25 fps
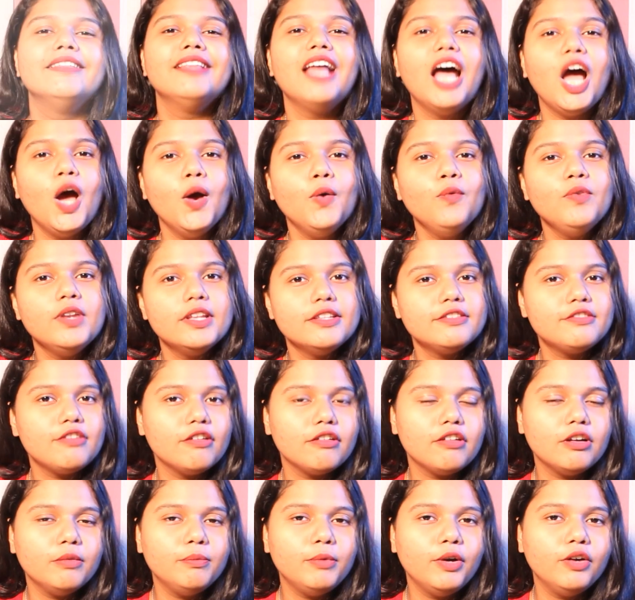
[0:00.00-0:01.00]
Now let's
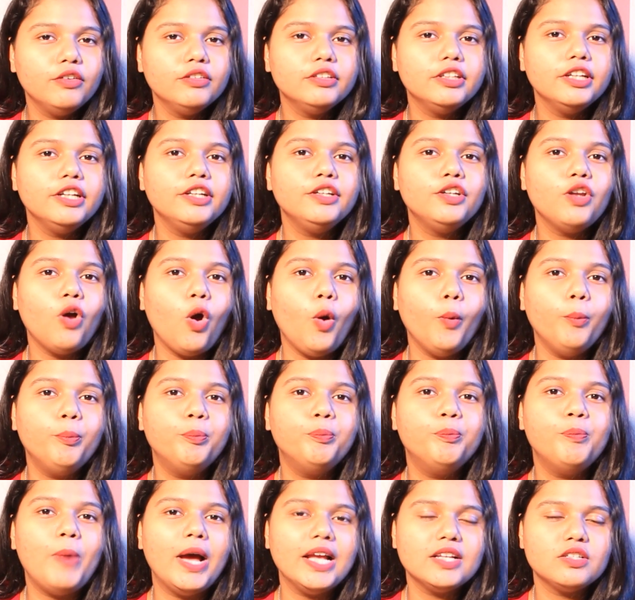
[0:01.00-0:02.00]
talk about the
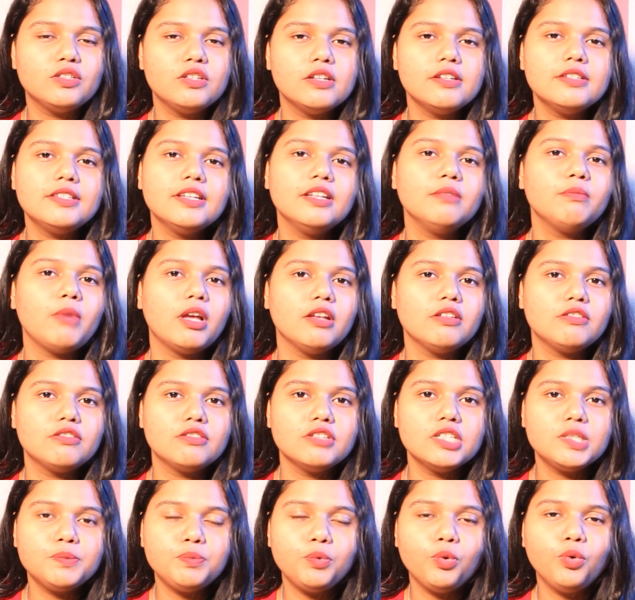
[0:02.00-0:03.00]
top bachelor's and
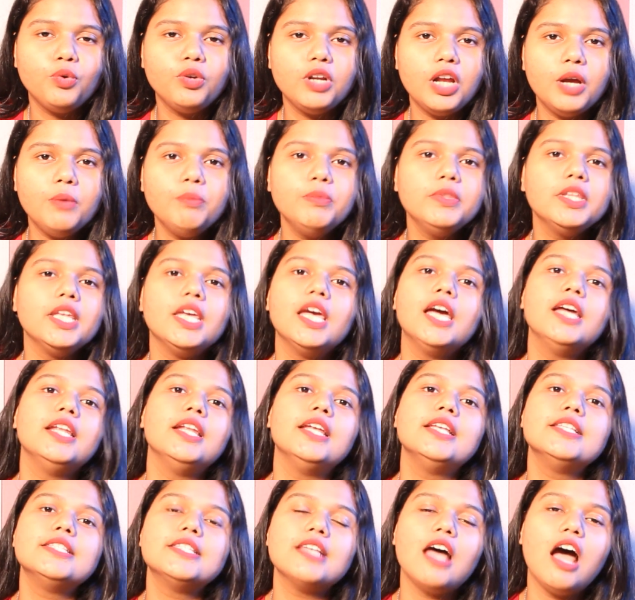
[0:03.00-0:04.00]
master's program. They are
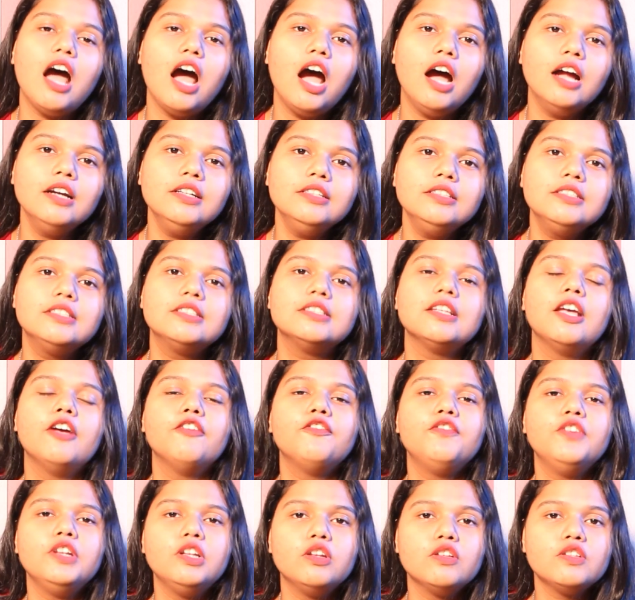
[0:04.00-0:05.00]
as arts,
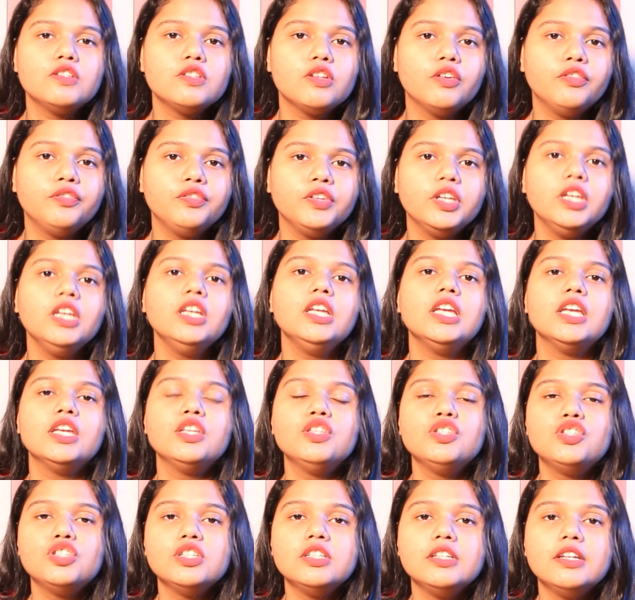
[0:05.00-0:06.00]
philosophy,
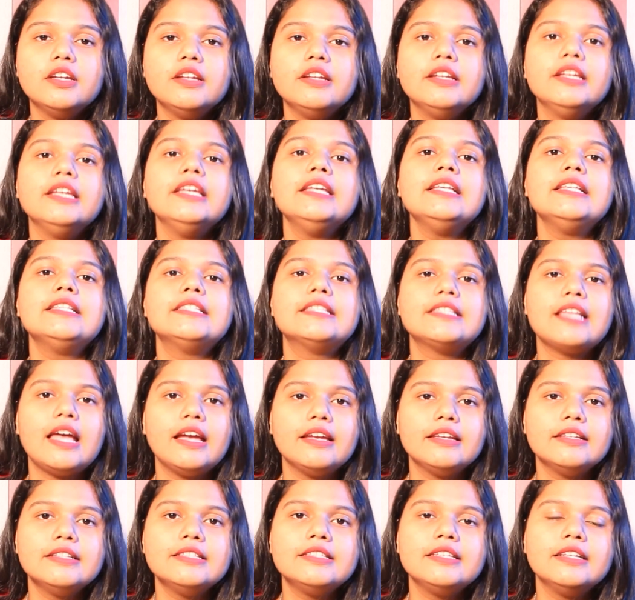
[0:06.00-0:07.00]
engineering,
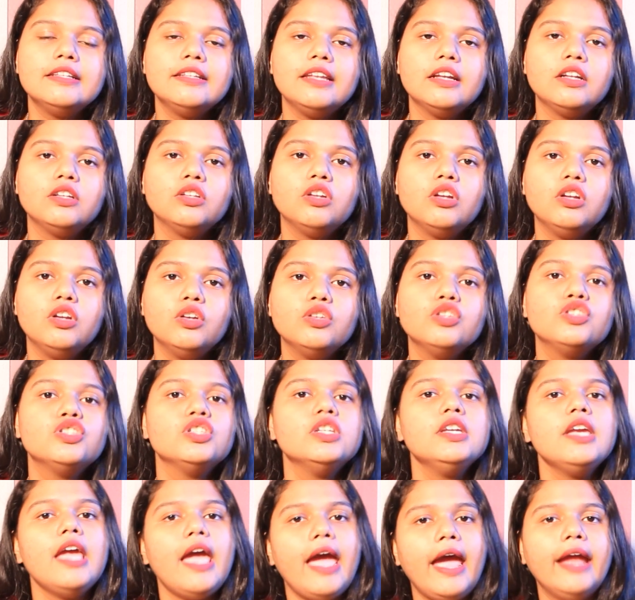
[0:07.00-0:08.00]
science and
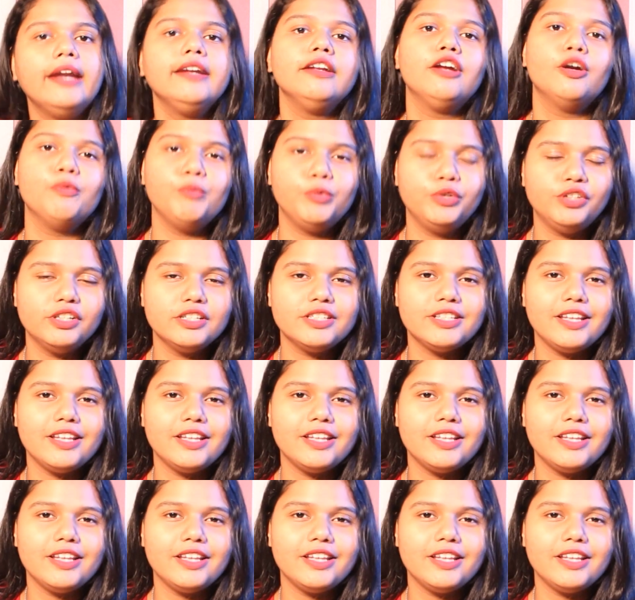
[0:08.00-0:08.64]
technology and computer